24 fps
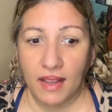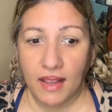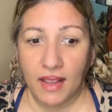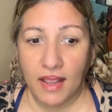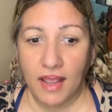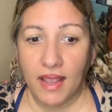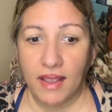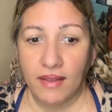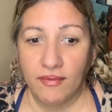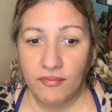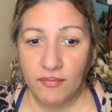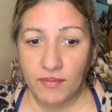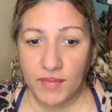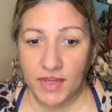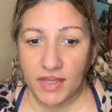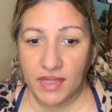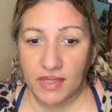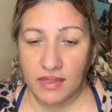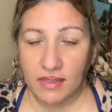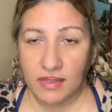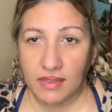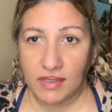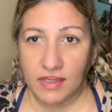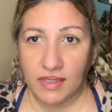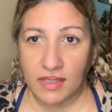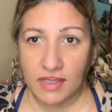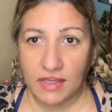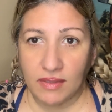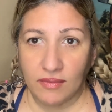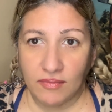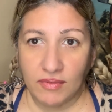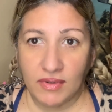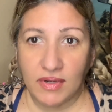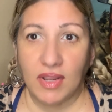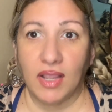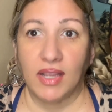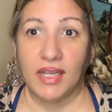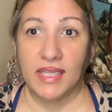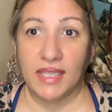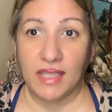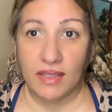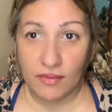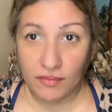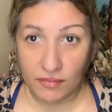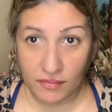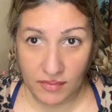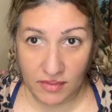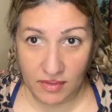have been given a
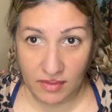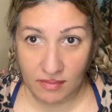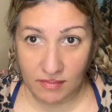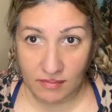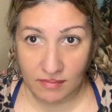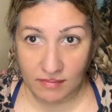gift